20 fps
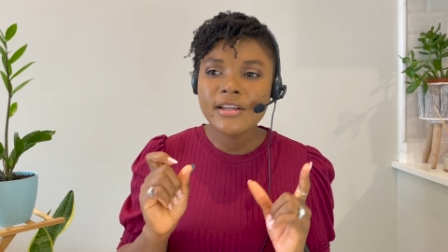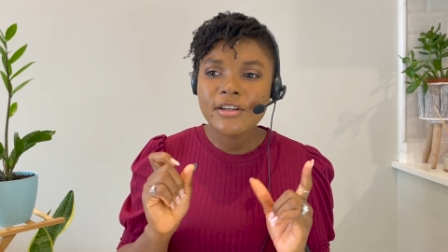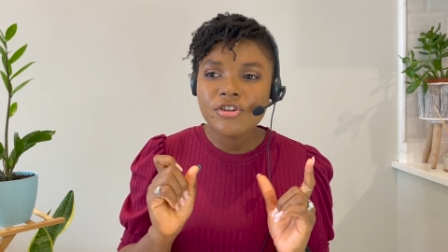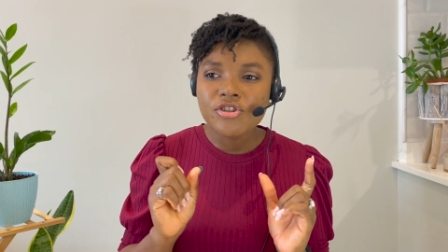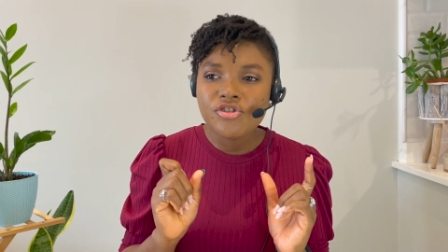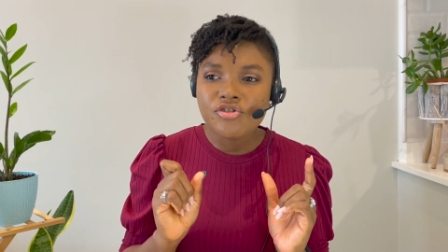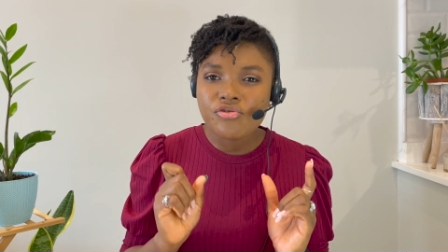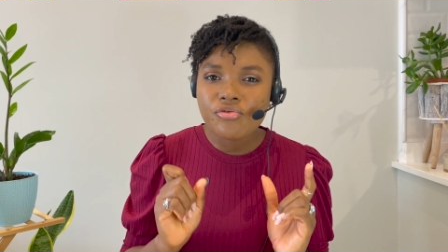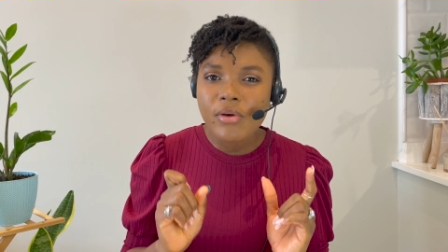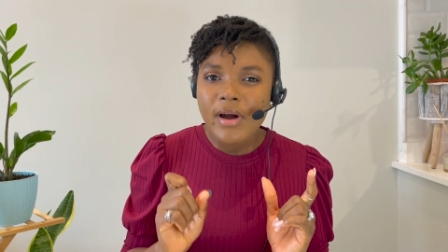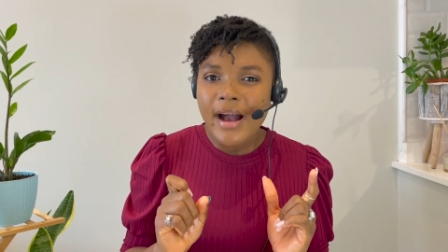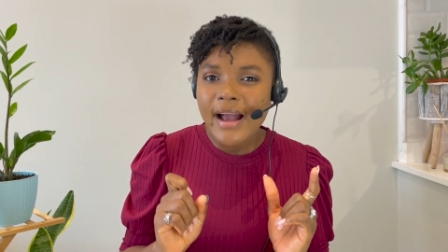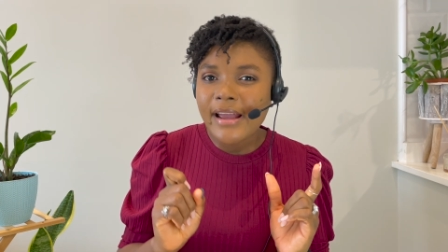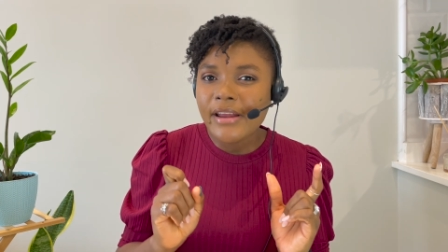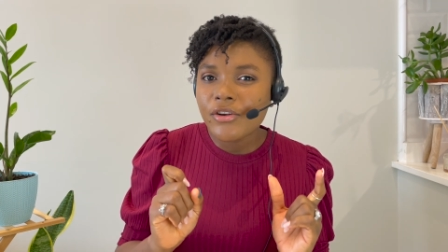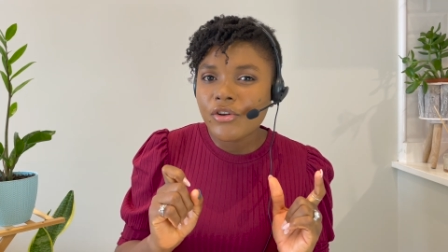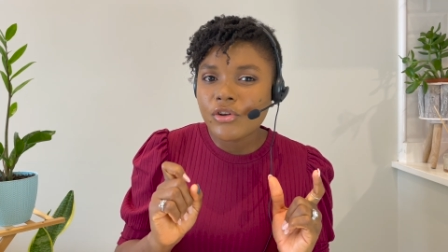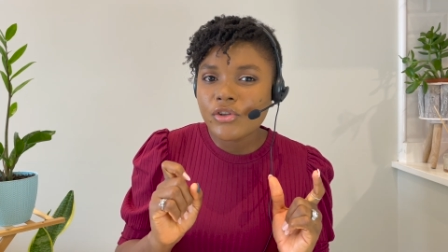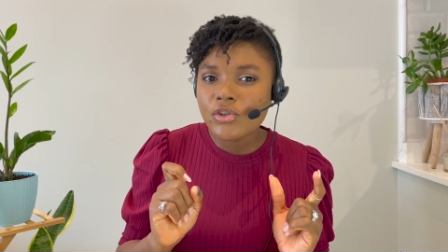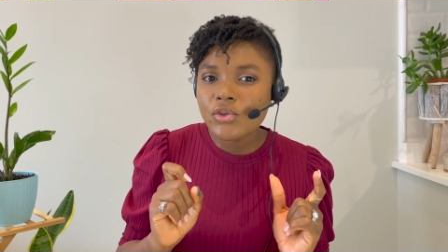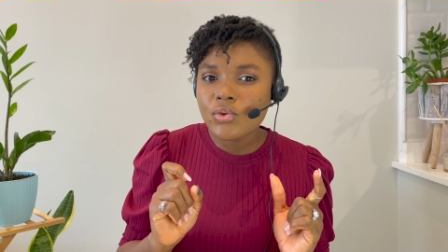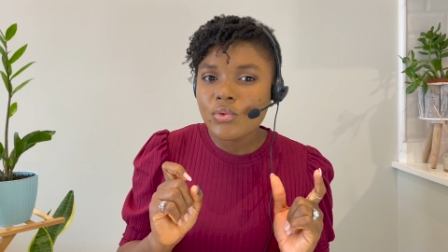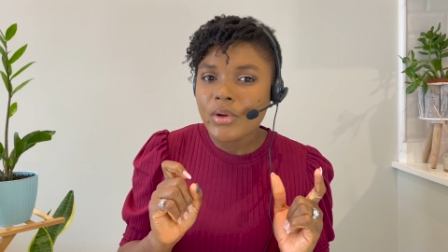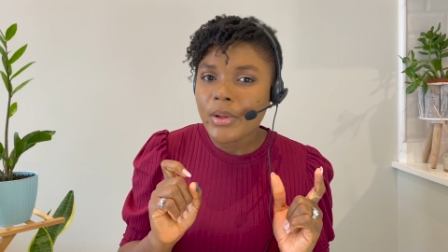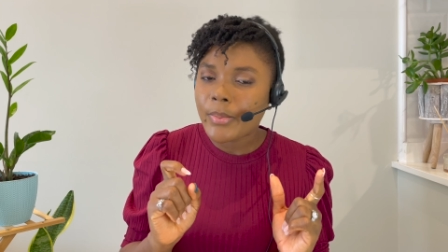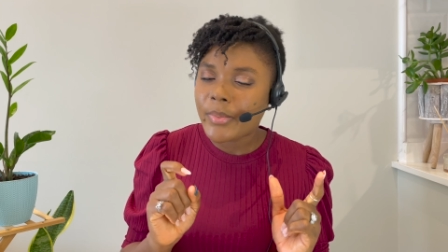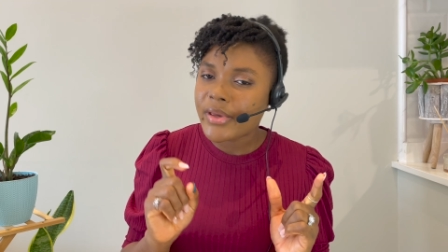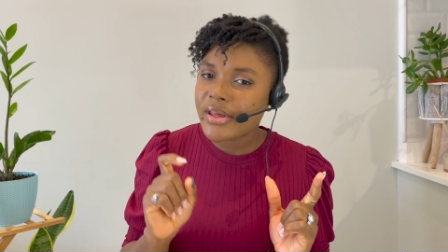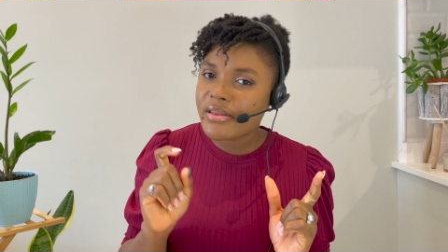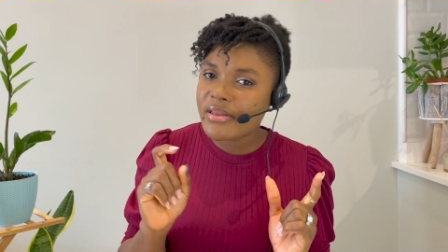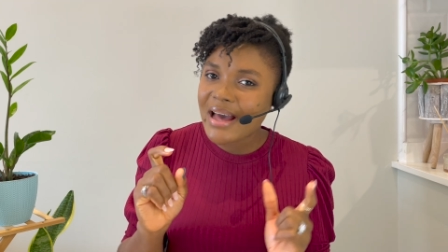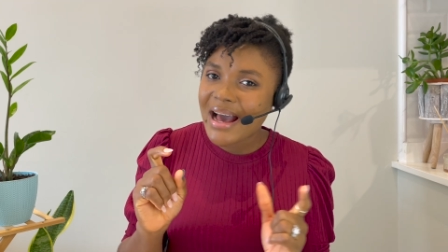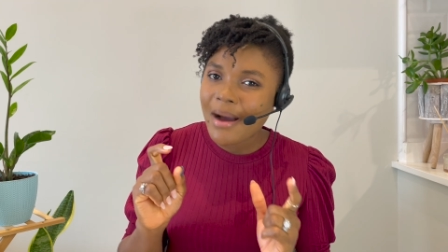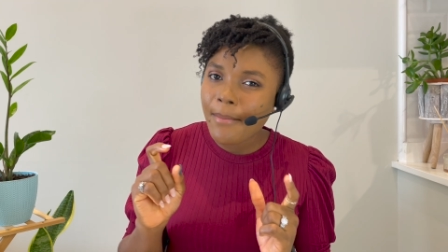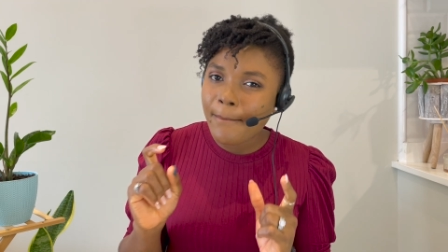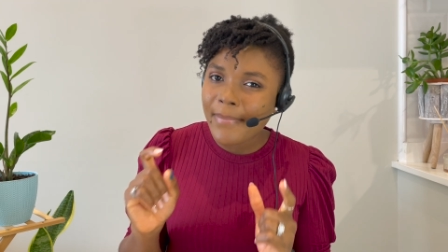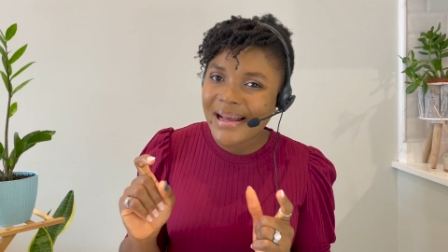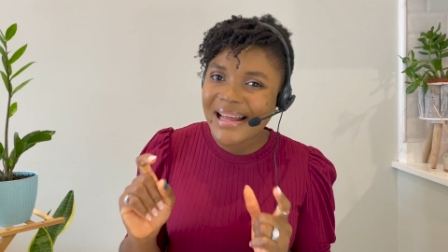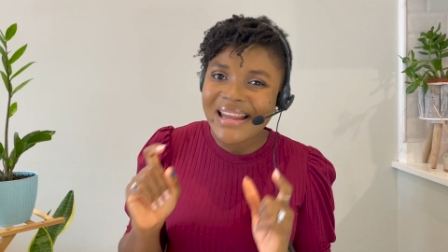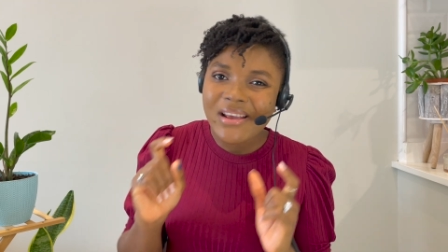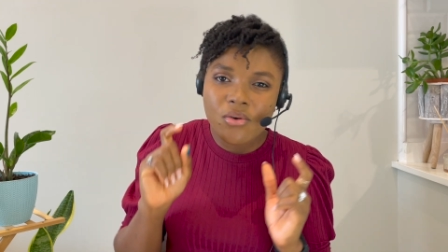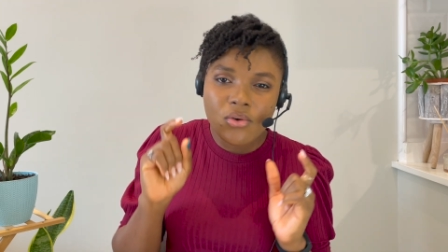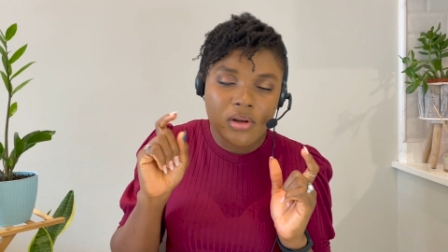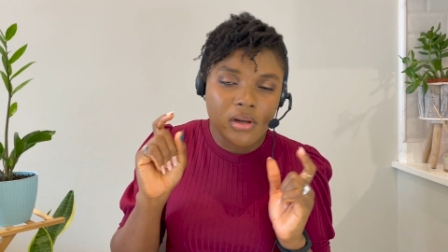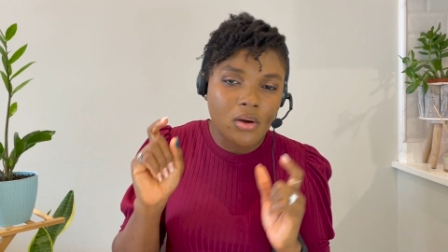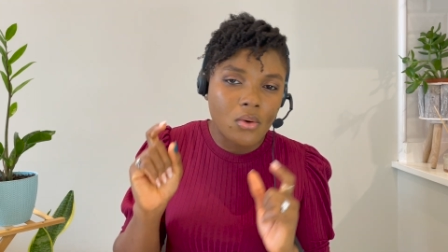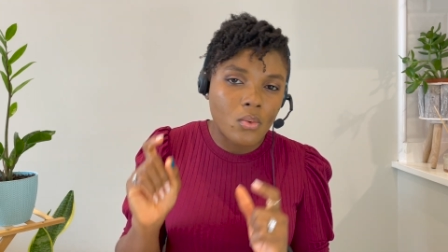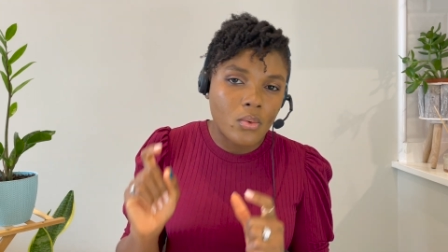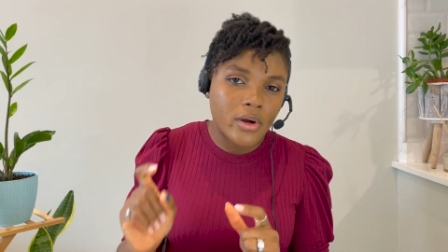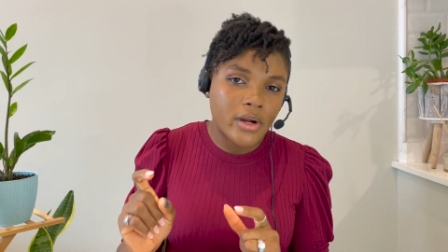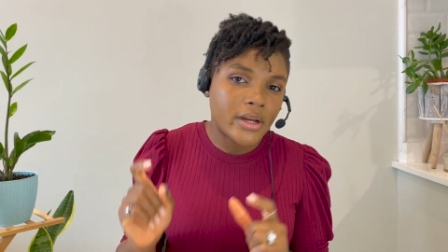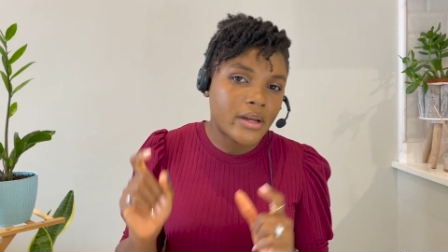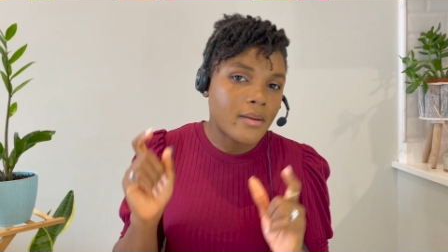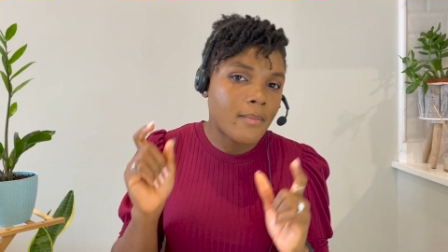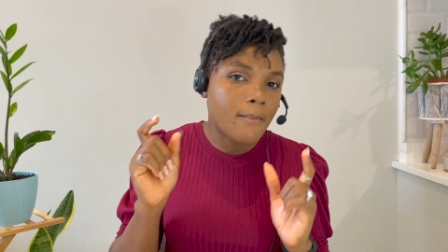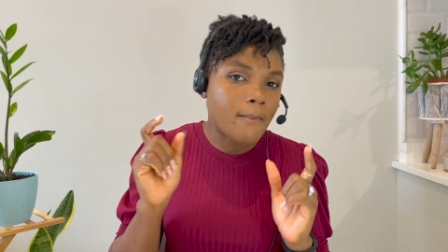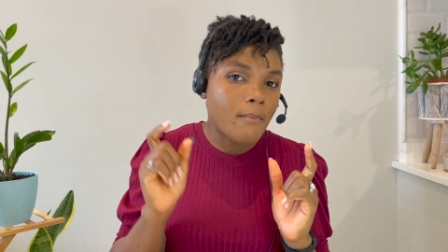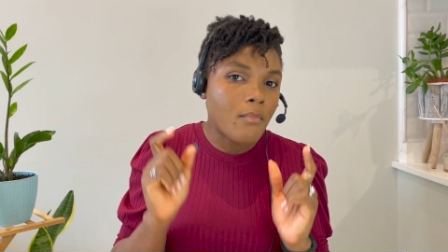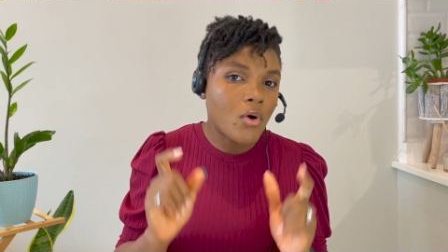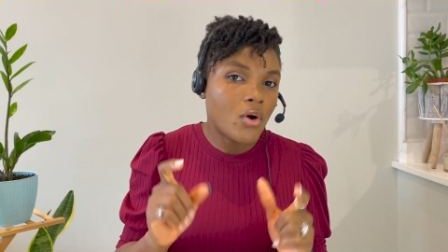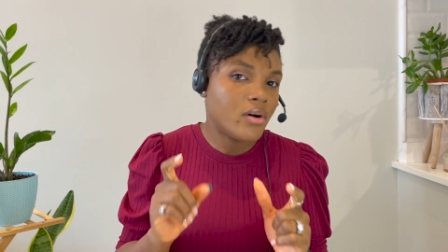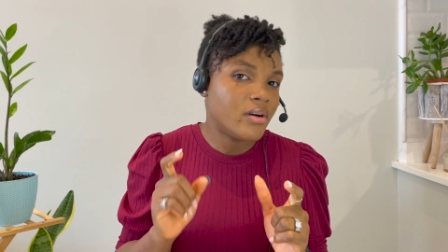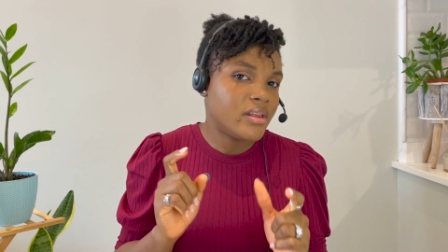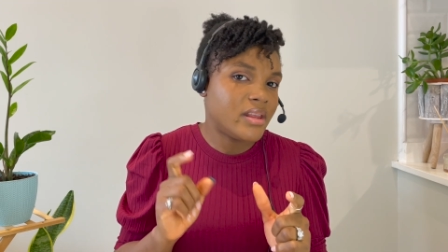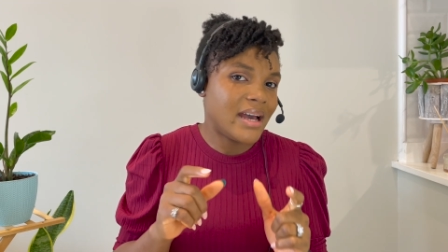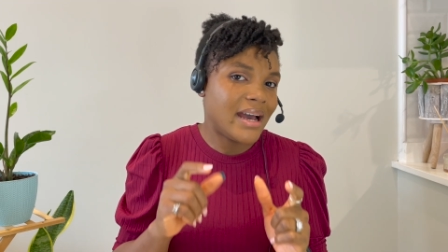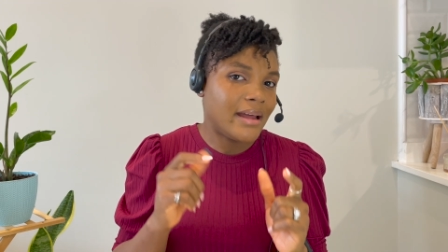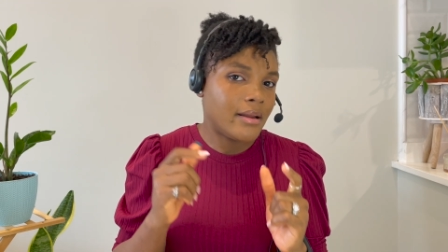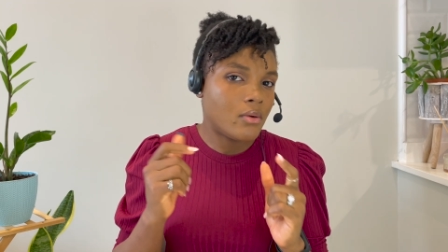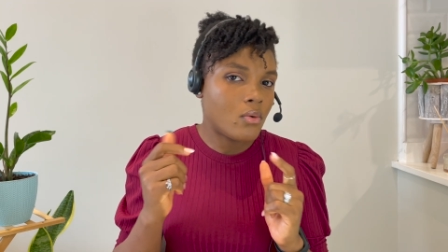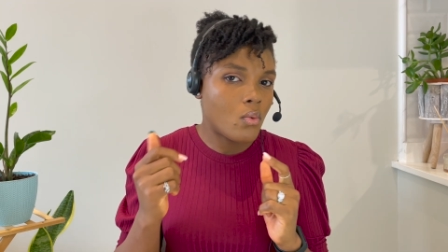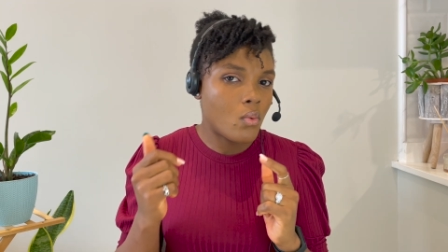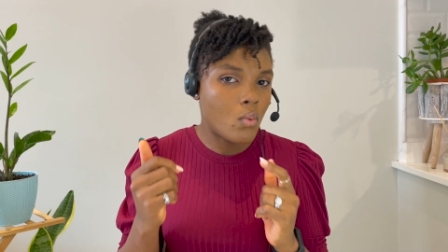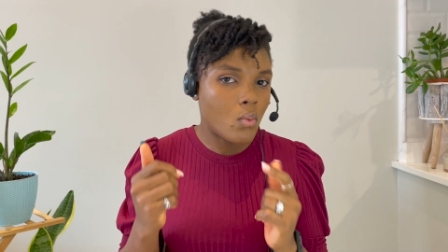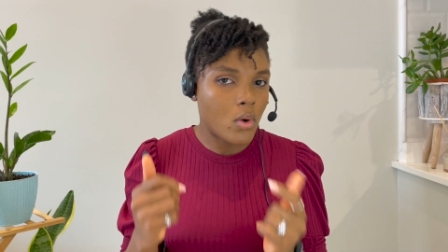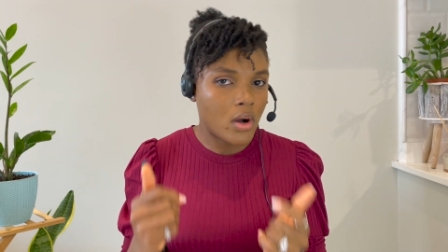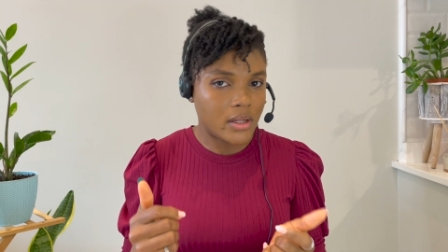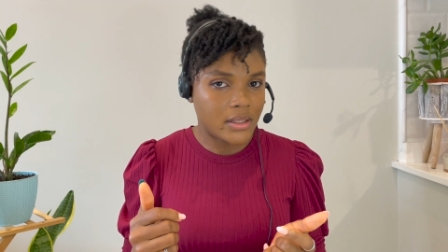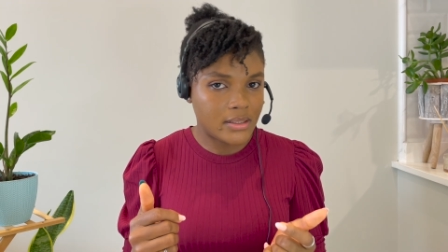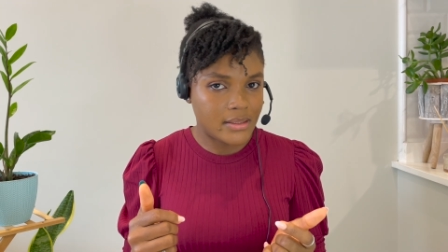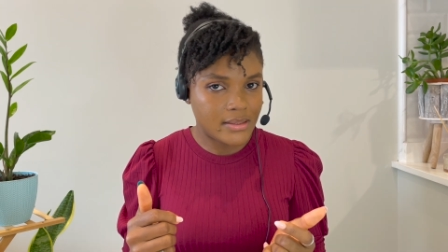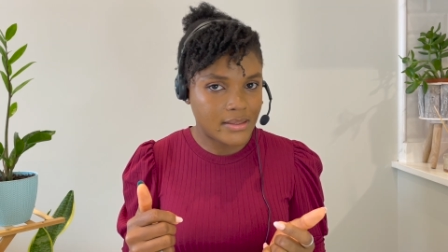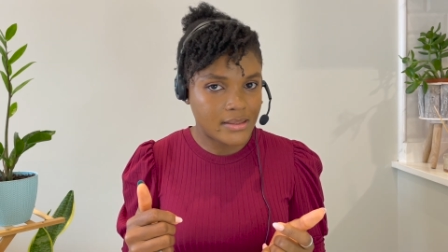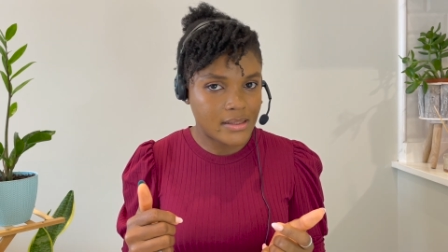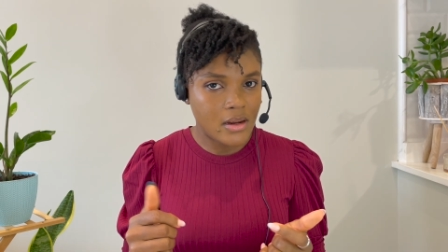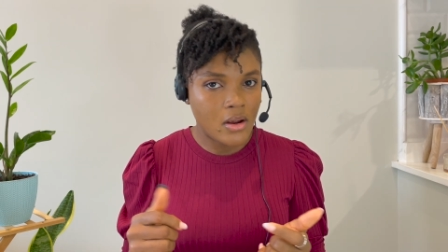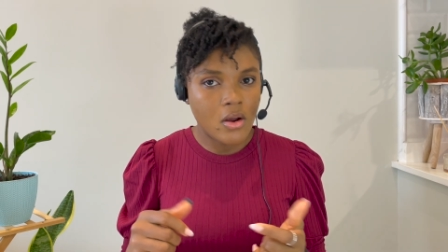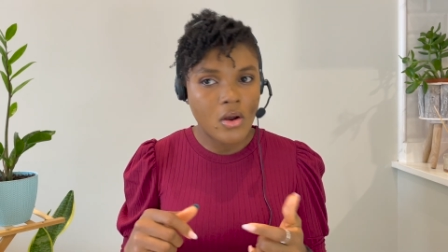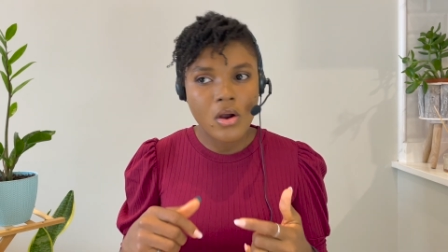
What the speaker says: try not to repeat that particular word more than once